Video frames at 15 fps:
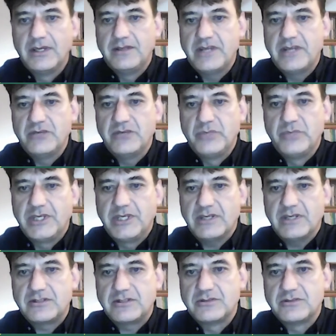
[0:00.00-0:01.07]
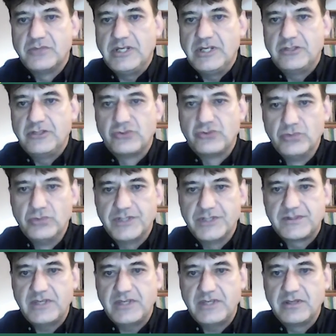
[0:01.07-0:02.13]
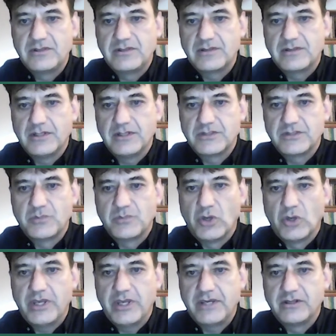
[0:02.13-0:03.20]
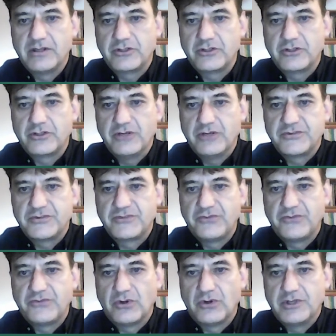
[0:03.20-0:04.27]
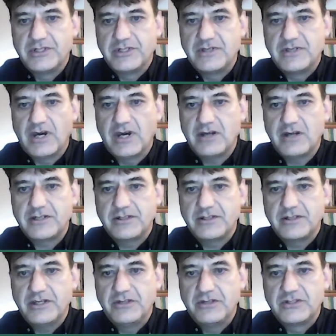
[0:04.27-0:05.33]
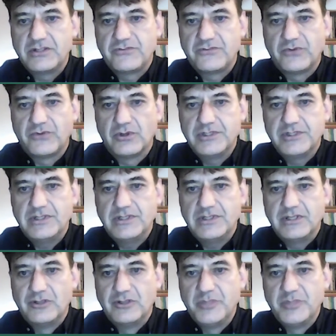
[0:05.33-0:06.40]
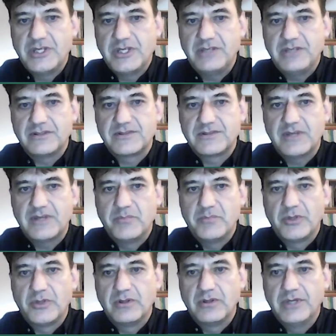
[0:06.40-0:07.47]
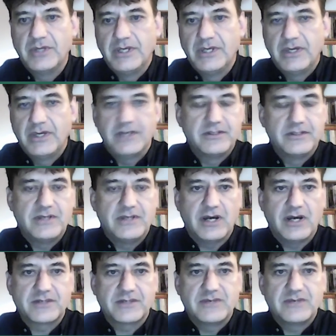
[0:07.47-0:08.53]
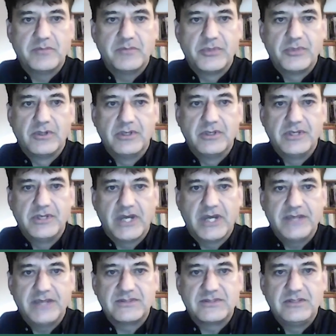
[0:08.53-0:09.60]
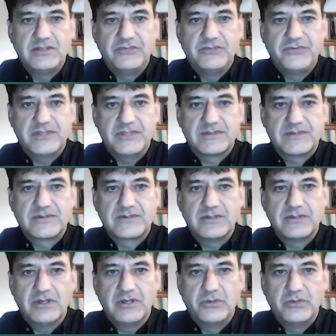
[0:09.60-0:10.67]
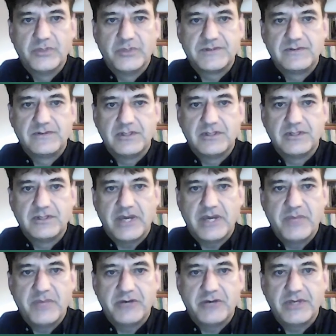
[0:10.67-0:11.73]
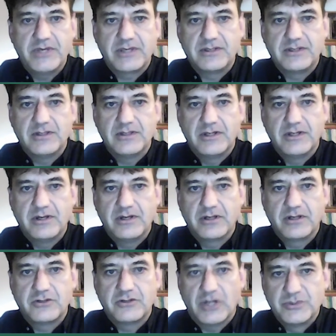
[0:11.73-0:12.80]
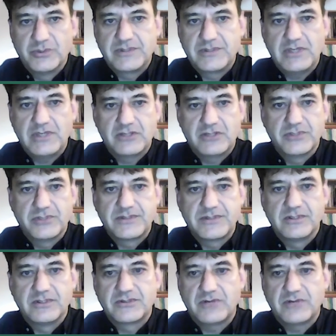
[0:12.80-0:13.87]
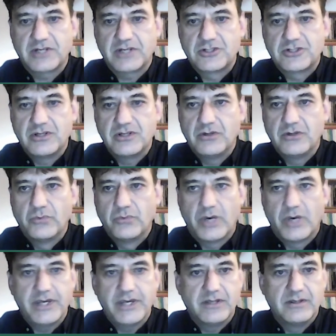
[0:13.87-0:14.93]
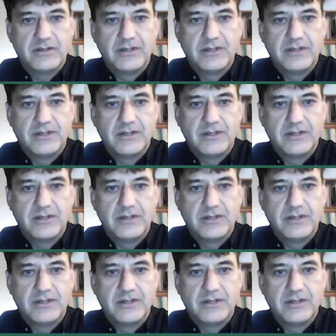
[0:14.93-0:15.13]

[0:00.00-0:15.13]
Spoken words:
Then we get really two distinct small angle curves for the dark and for the illuminated sample. And the dark sample nicely fits with the dimeric ground state crystal structure, while